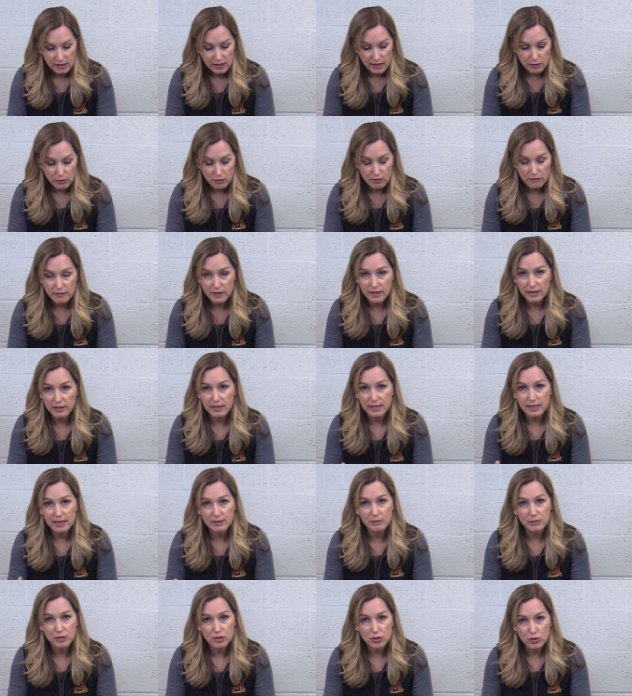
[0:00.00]
they were very
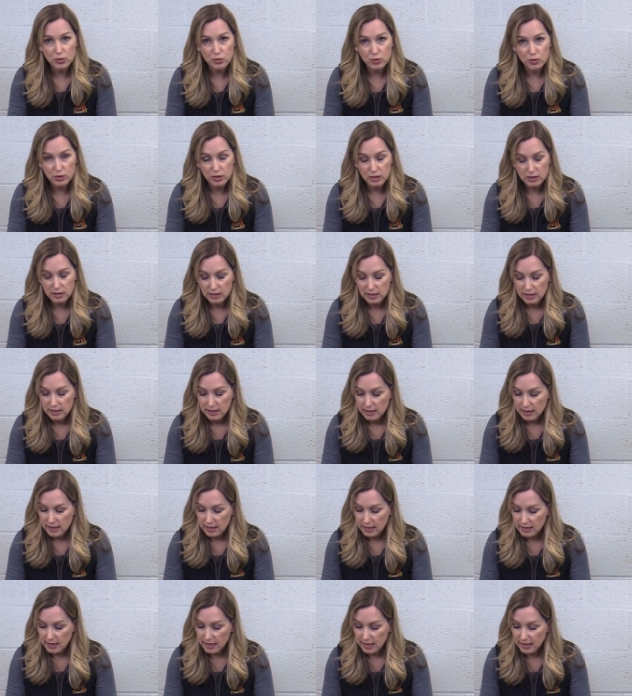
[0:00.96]
immature
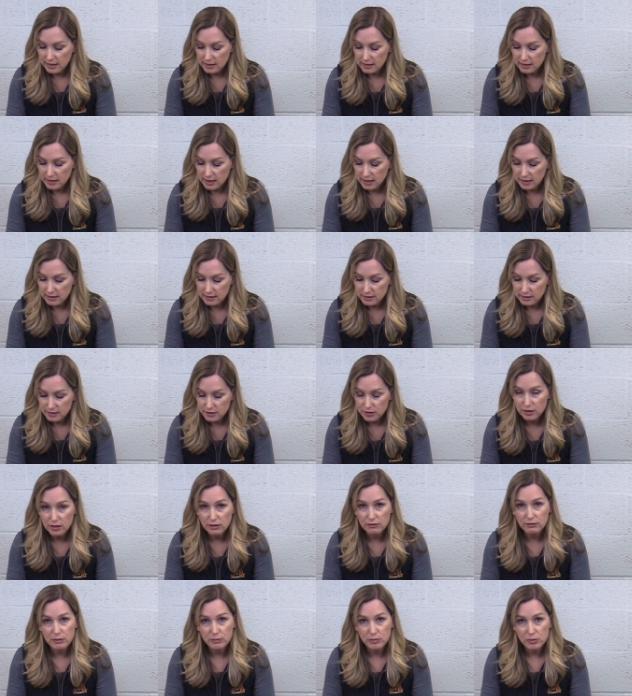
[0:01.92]
and hadn't gotten into
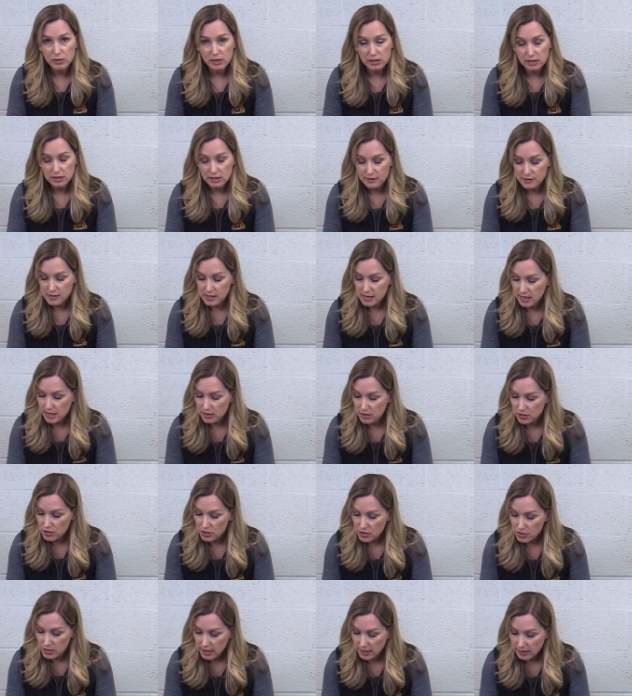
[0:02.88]
their reproductive
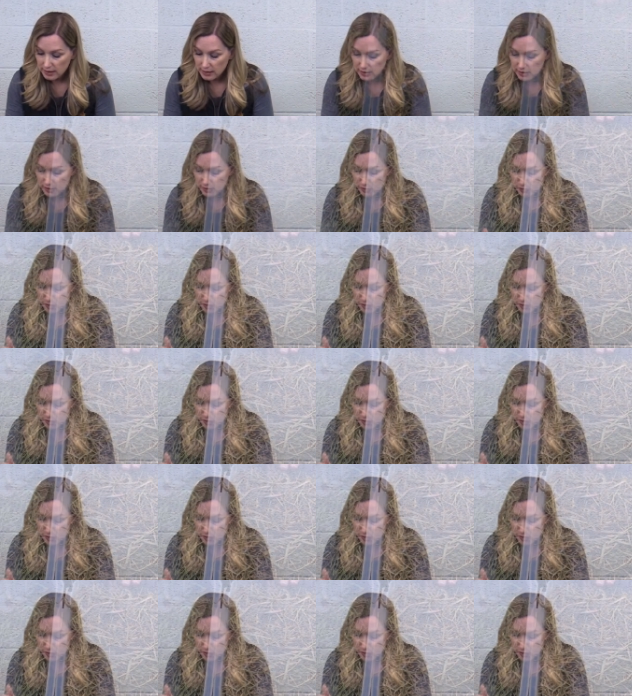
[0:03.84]
stages yet,